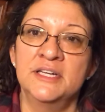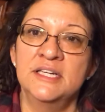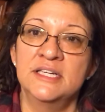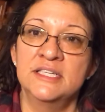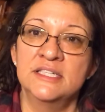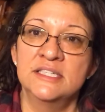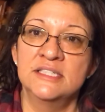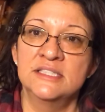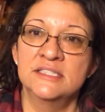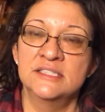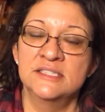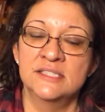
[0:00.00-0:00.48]

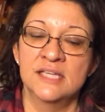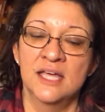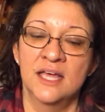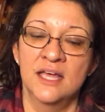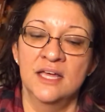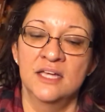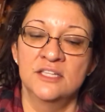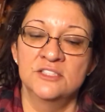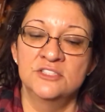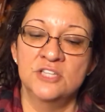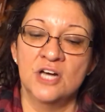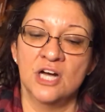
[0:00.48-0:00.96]
is
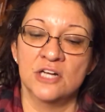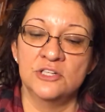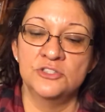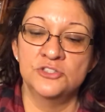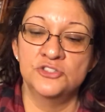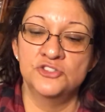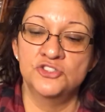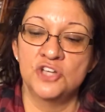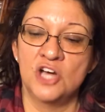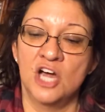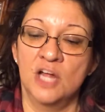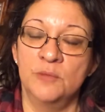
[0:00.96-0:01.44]
Dr.
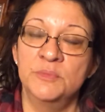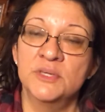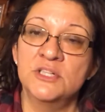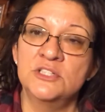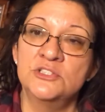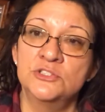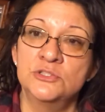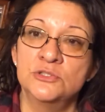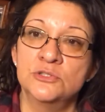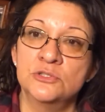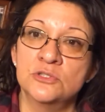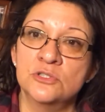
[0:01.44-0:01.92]
John
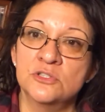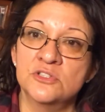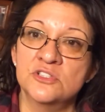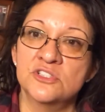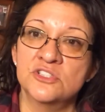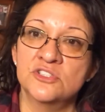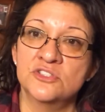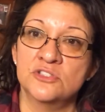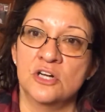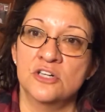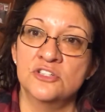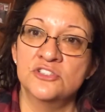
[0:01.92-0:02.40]
McDougall, The
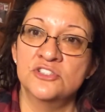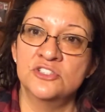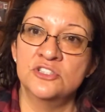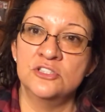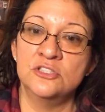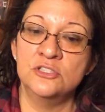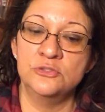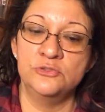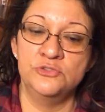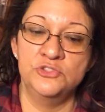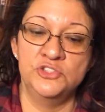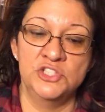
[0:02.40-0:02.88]
Starch
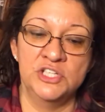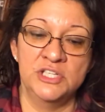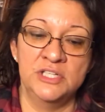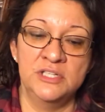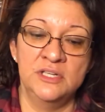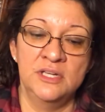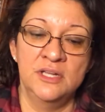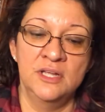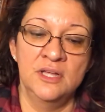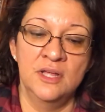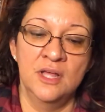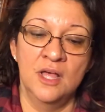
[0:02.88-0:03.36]

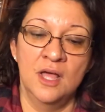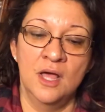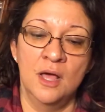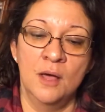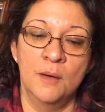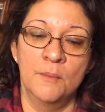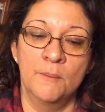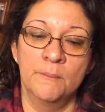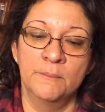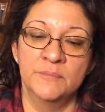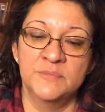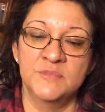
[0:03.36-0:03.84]
Solution,
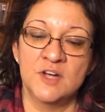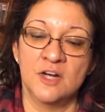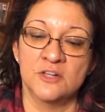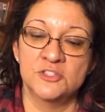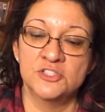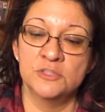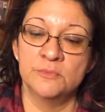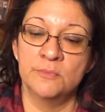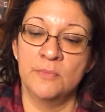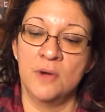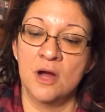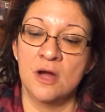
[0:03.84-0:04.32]

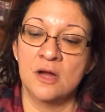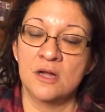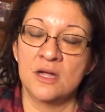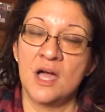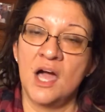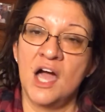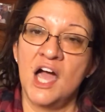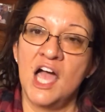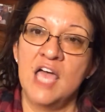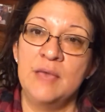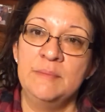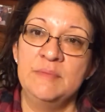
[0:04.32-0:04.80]
Dr. Mark
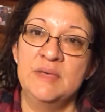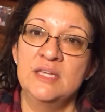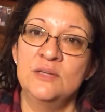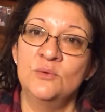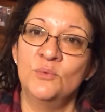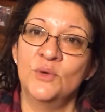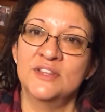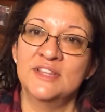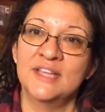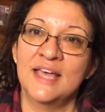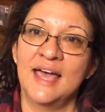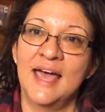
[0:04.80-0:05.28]
Hyman,
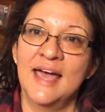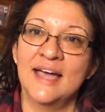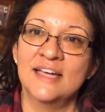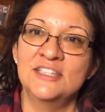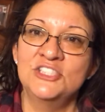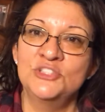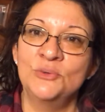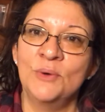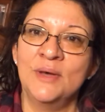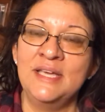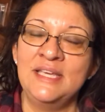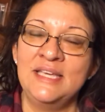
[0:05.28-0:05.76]
What the Heck
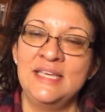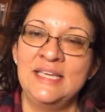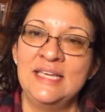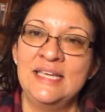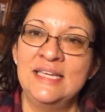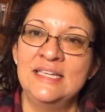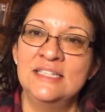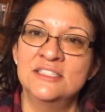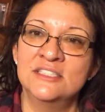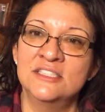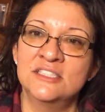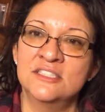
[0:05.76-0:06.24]
Do I
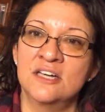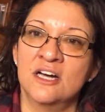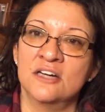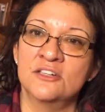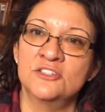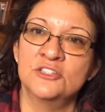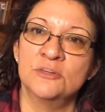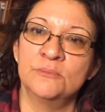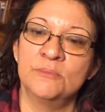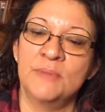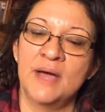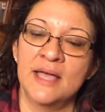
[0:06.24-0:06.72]
Eat,
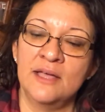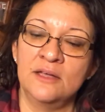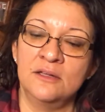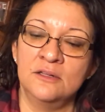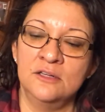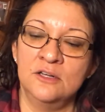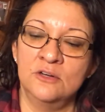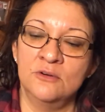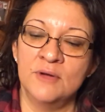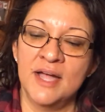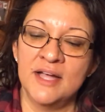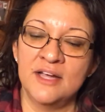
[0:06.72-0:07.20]
Dr. Michael
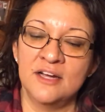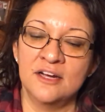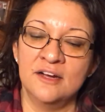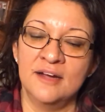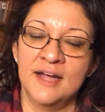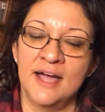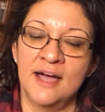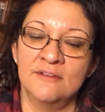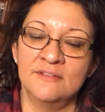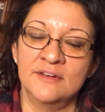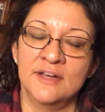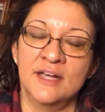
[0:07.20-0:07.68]
Greger,
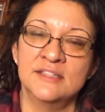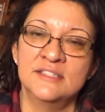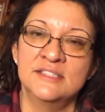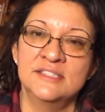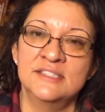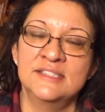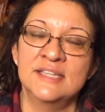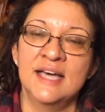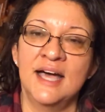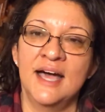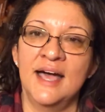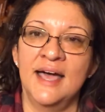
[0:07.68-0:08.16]
How Not to
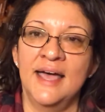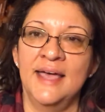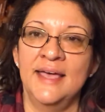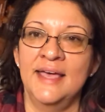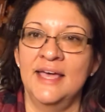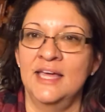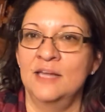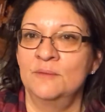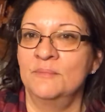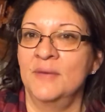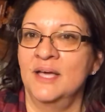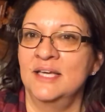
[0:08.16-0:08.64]
Die,
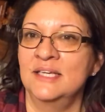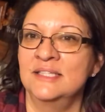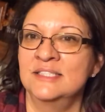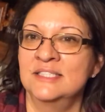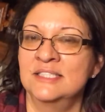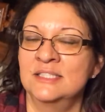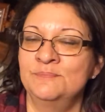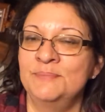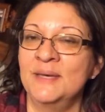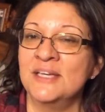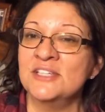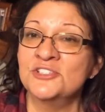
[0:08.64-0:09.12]
and my
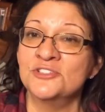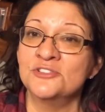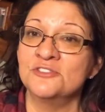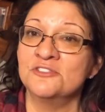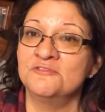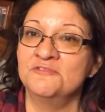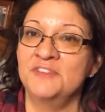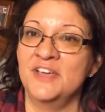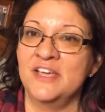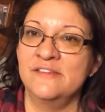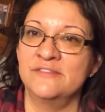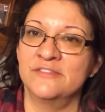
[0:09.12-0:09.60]
special
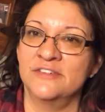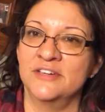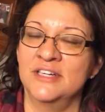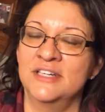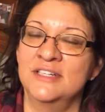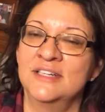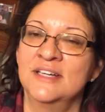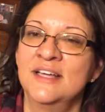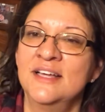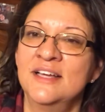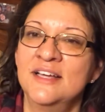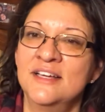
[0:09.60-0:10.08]

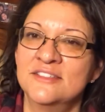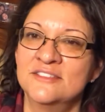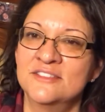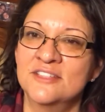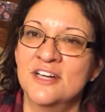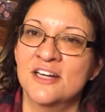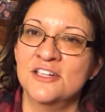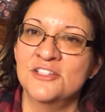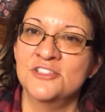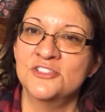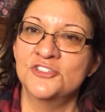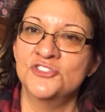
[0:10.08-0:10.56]
favorite,
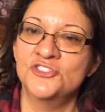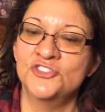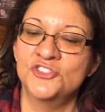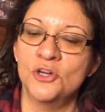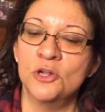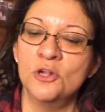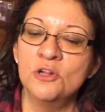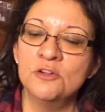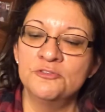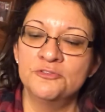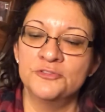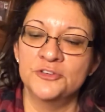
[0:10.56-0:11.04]
Dr.
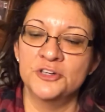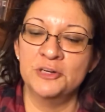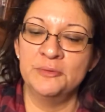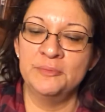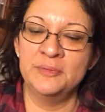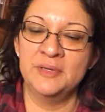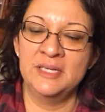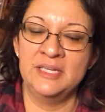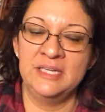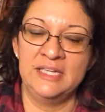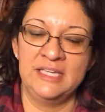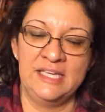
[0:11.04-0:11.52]
Joel
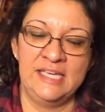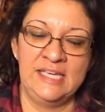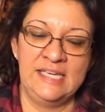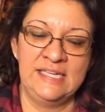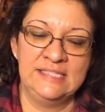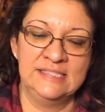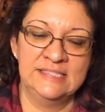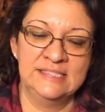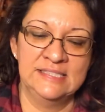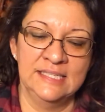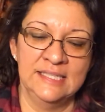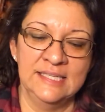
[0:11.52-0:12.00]
Fuhrman,
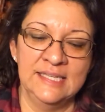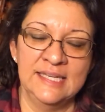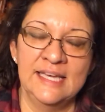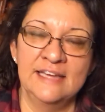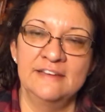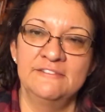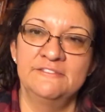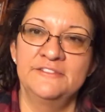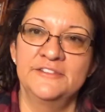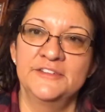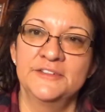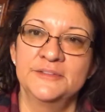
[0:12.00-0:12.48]
Eat to
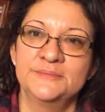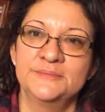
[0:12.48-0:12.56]
Live.